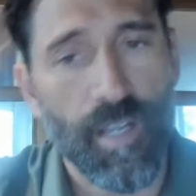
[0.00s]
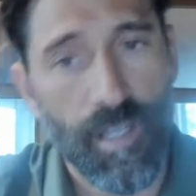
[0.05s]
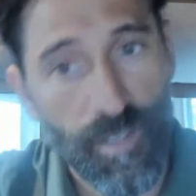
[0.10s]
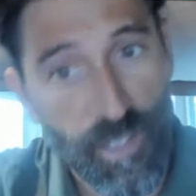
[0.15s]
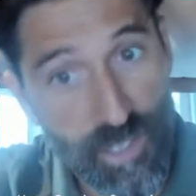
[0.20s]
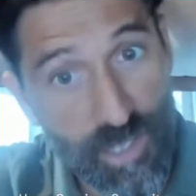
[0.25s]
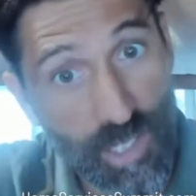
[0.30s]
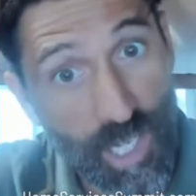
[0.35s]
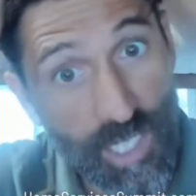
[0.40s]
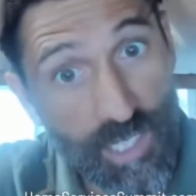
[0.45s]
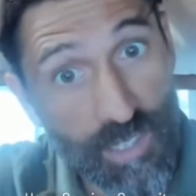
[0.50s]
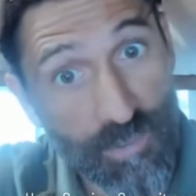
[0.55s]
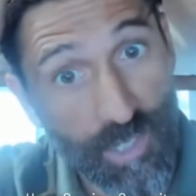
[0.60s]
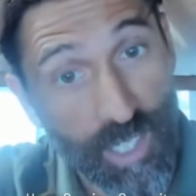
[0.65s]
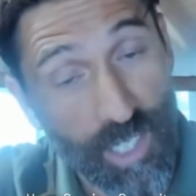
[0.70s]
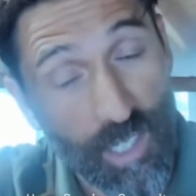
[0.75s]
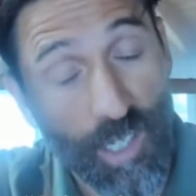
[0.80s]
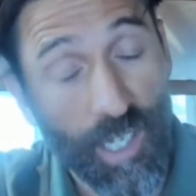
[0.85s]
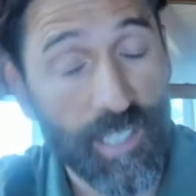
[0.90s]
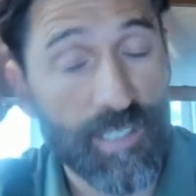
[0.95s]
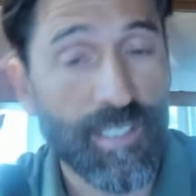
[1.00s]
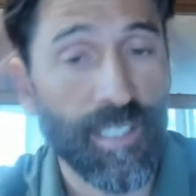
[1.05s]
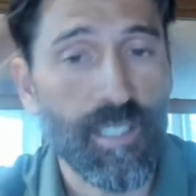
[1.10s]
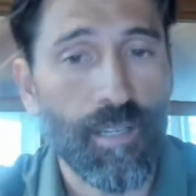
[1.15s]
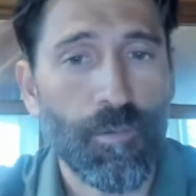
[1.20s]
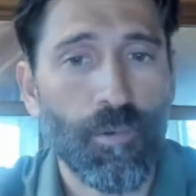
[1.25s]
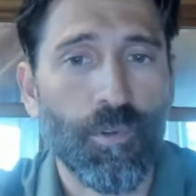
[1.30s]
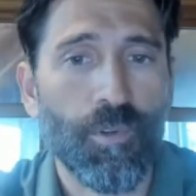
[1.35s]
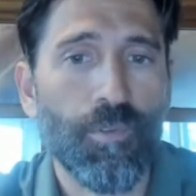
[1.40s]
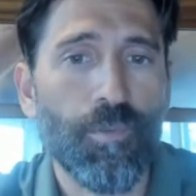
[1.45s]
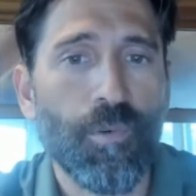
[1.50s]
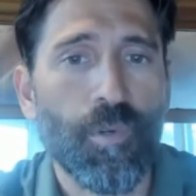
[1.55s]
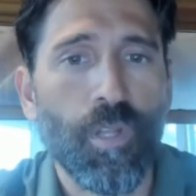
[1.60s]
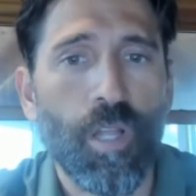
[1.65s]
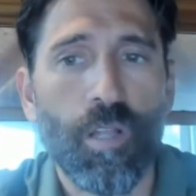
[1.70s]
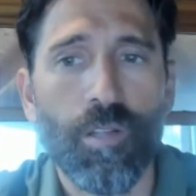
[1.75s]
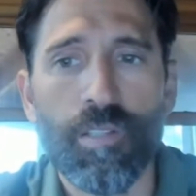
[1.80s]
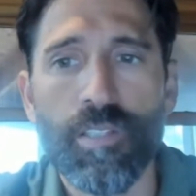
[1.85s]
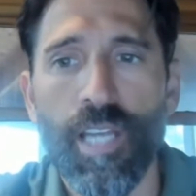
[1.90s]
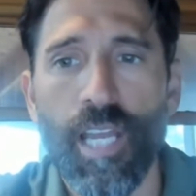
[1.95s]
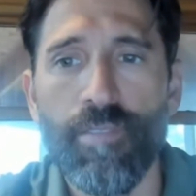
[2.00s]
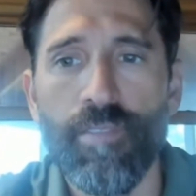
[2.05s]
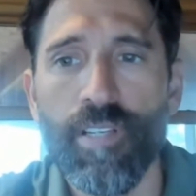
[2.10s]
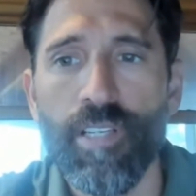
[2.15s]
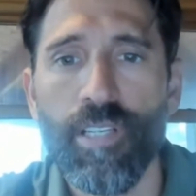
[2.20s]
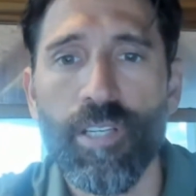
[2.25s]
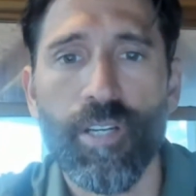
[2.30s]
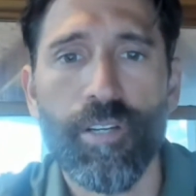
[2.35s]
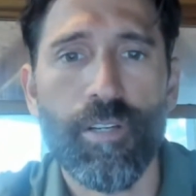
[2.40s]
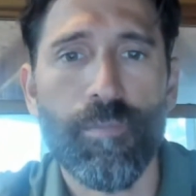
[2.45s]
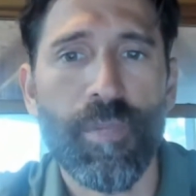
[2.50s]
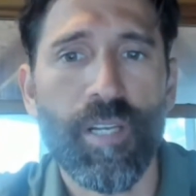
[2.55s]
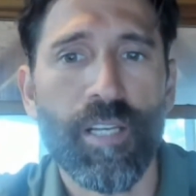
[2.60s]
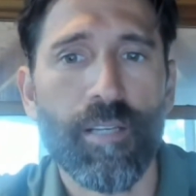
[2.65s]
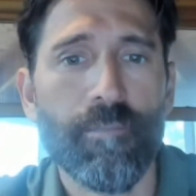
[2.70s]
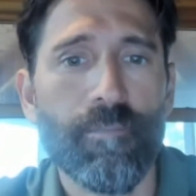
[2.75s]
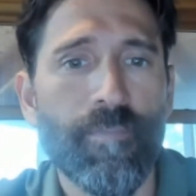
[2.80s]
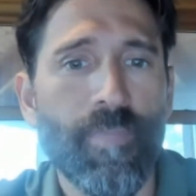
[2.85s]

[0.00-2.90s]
and there's lots of great content that we'll all dive into here in a minute.